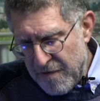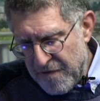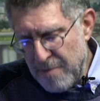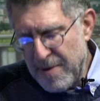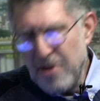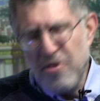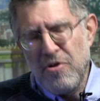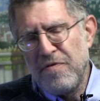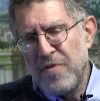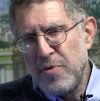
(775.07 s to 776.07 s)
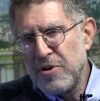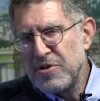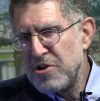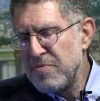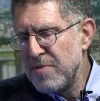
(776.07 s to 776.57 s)
for better or for
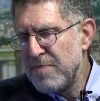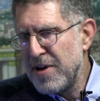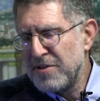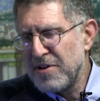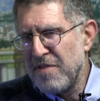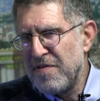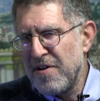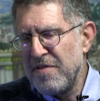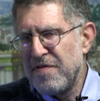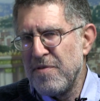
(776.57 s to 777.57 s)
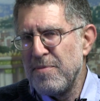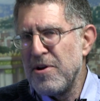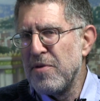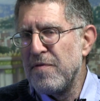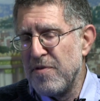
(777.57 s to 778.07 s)
worse, human beings are very
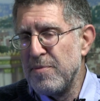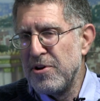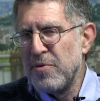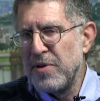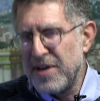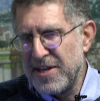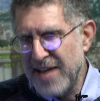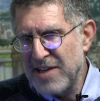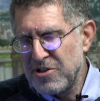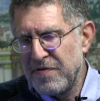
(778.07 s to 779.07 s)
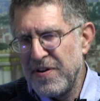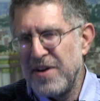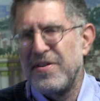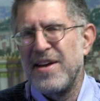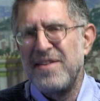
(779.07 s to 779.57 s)
familiar with
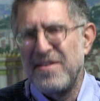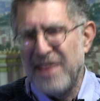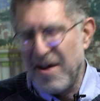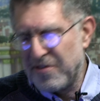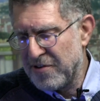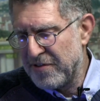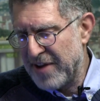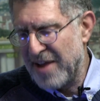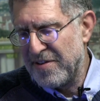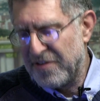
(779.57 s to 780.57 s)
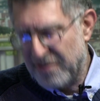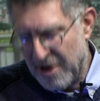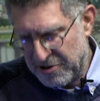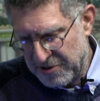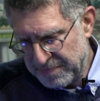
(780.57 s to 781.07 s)
catastrophes and disasters and
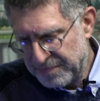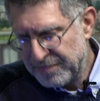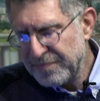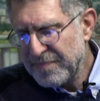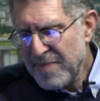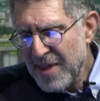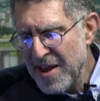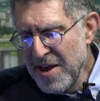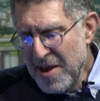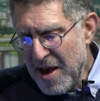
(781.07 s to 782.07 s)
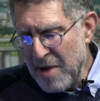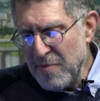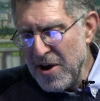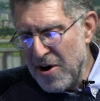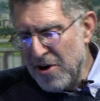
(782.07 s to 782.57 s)
destruction. And
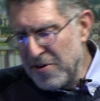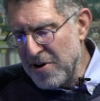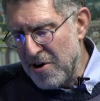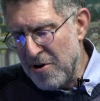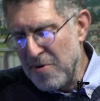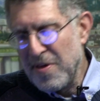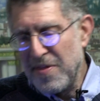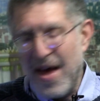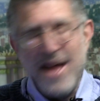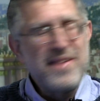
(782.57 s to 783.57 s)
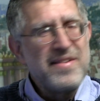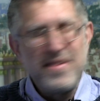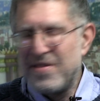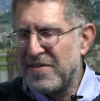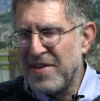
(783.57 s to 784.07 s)
we all know that
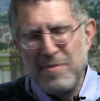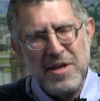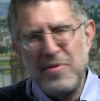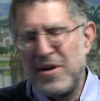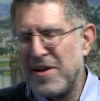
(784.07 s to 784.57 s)
this is something we